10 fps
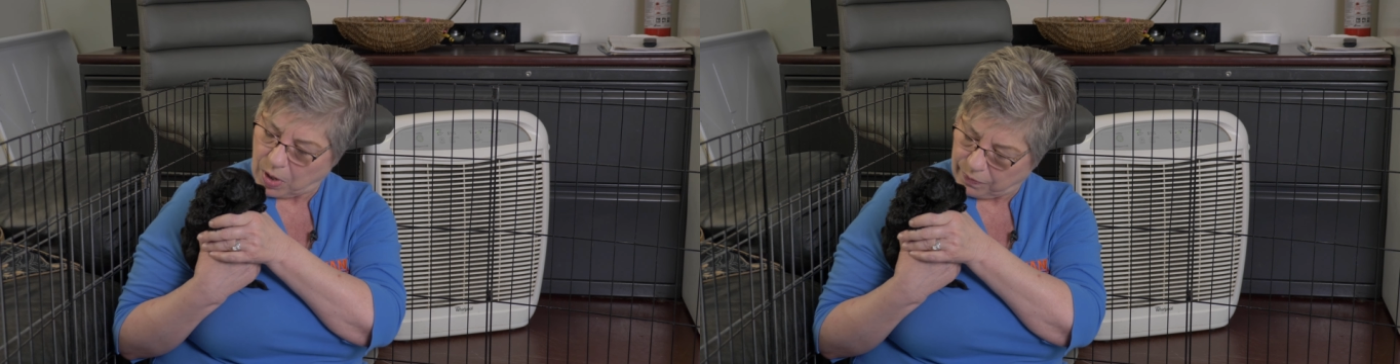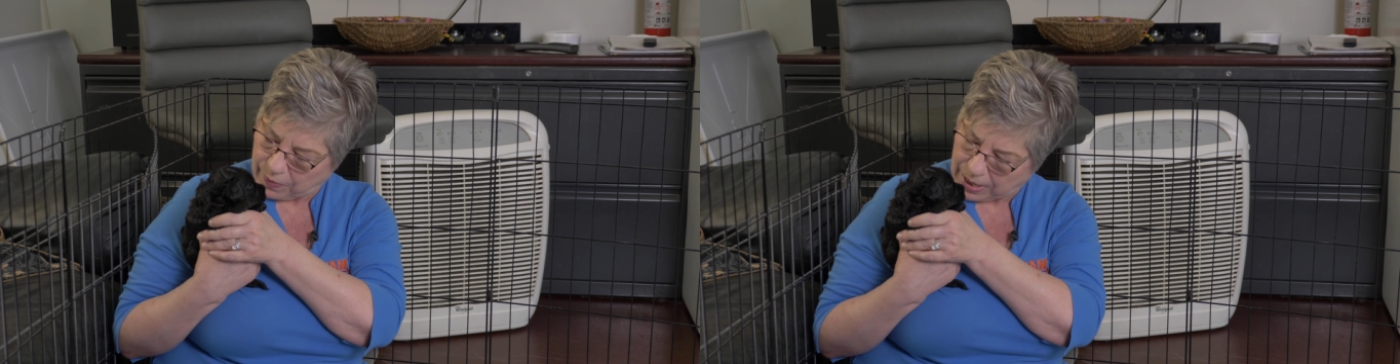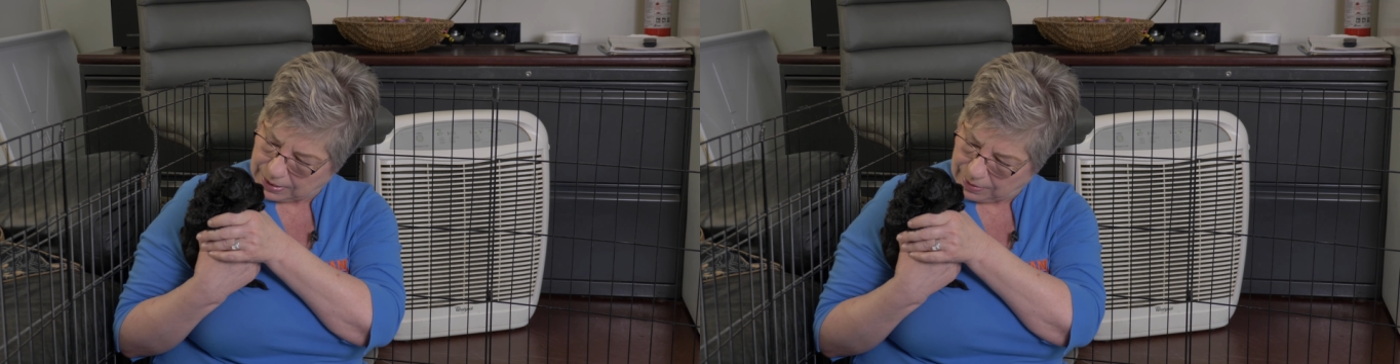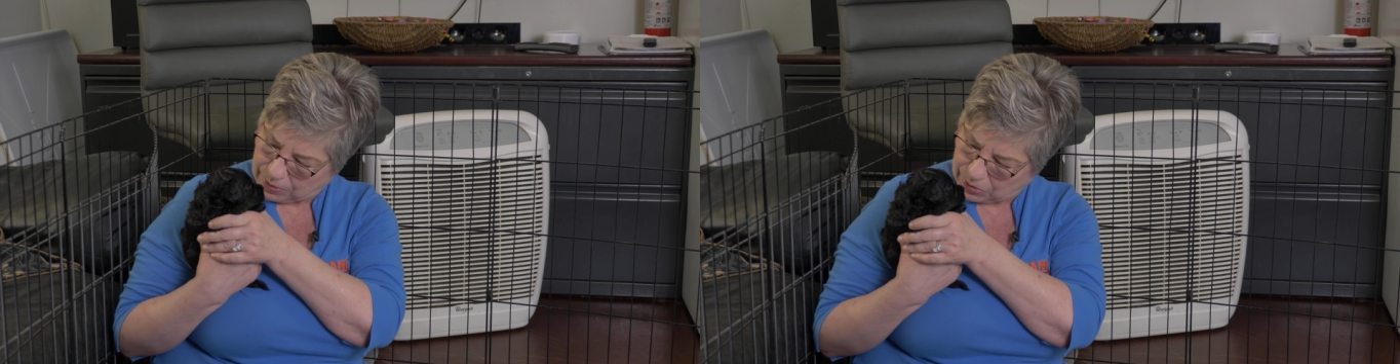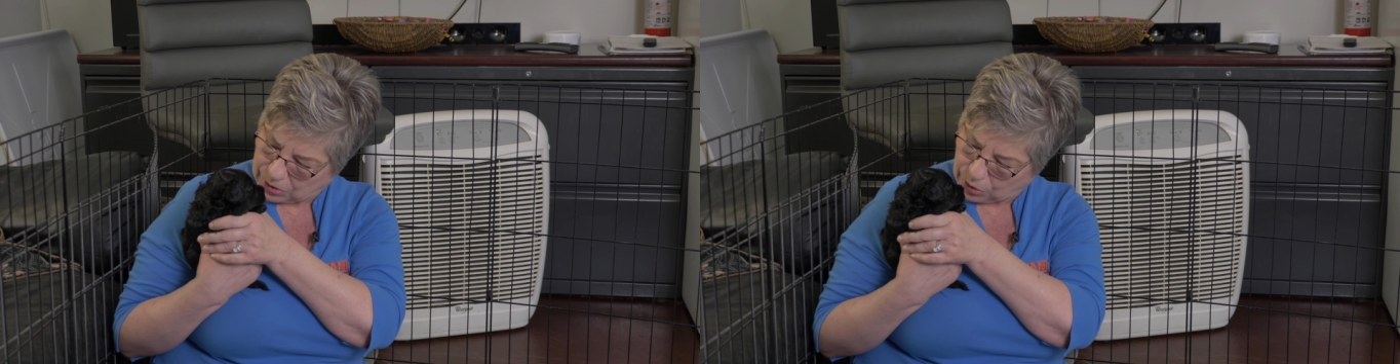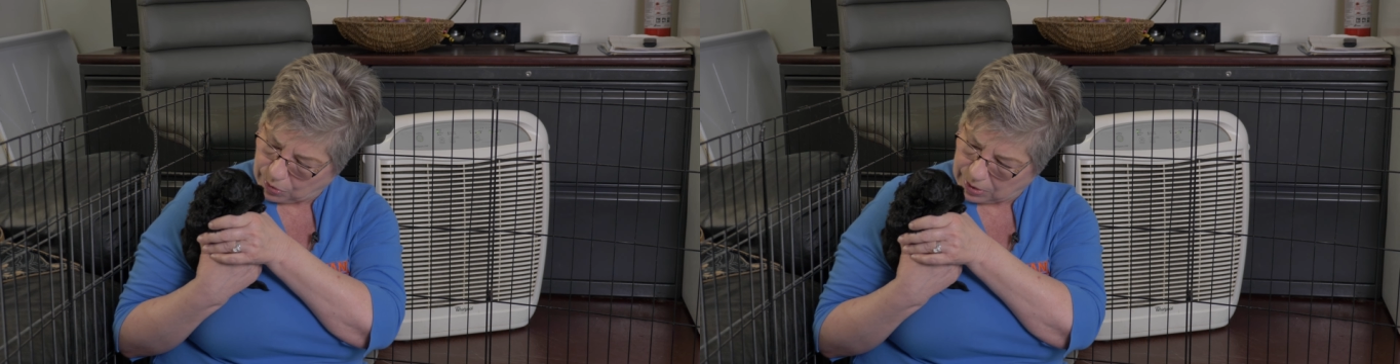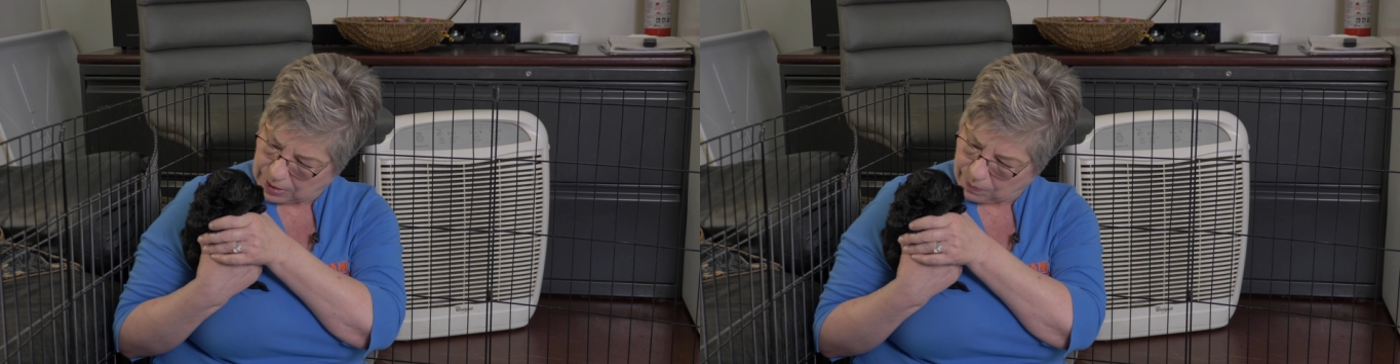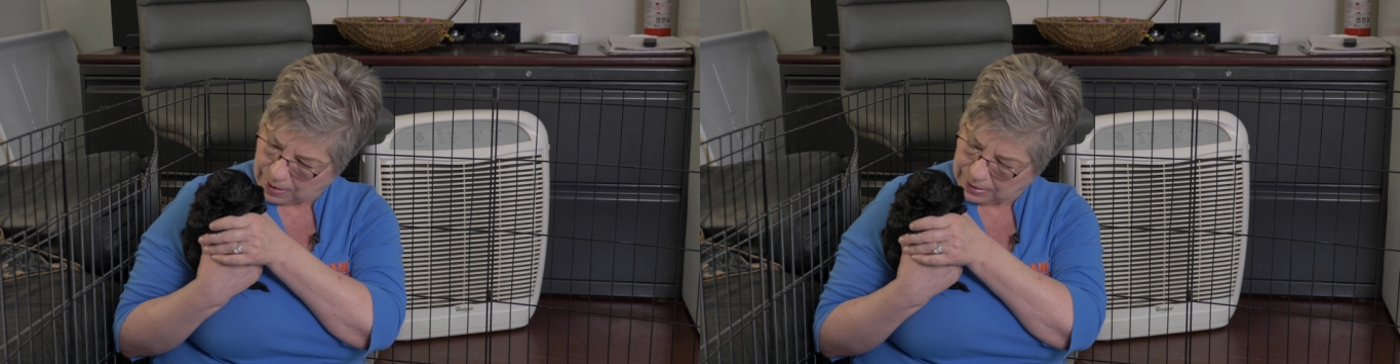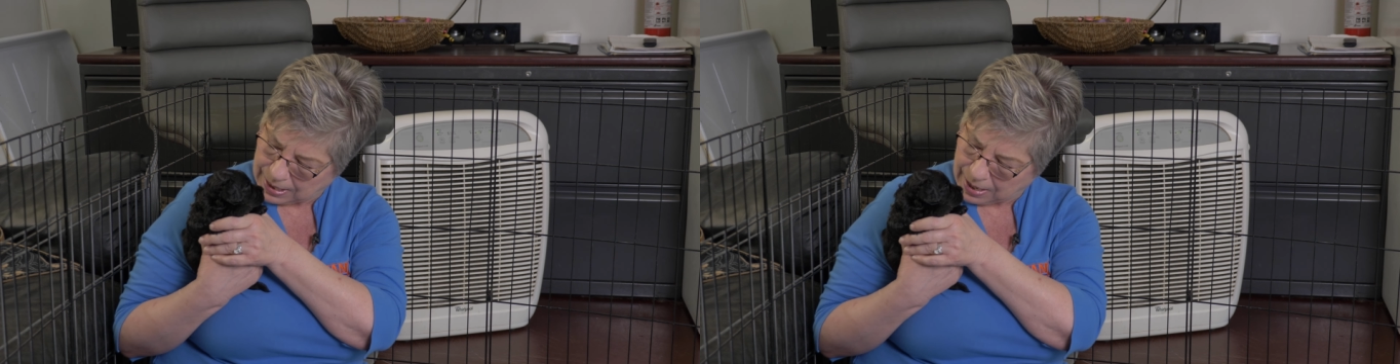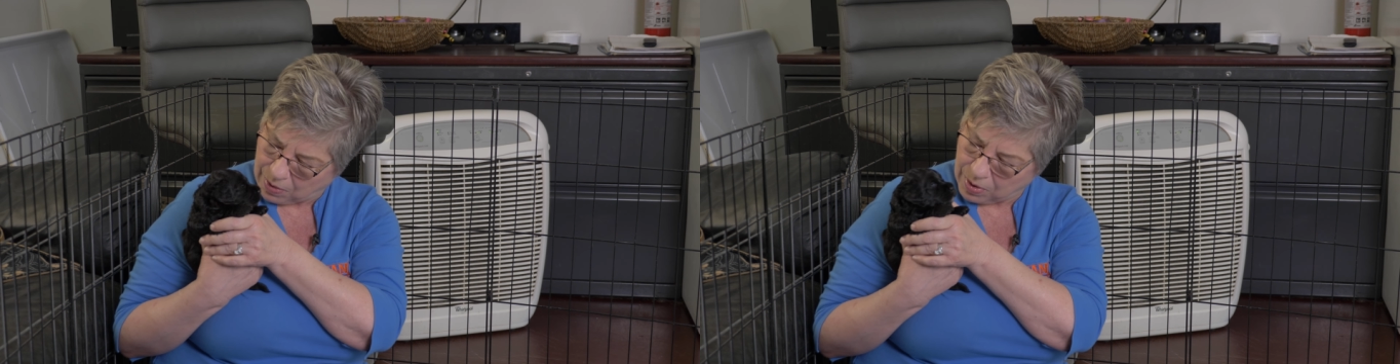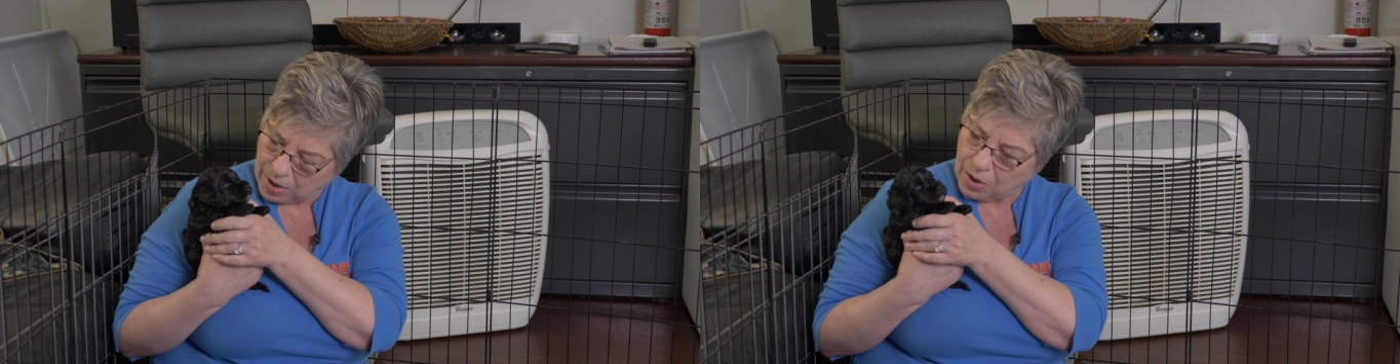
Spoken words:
are finding their security right now.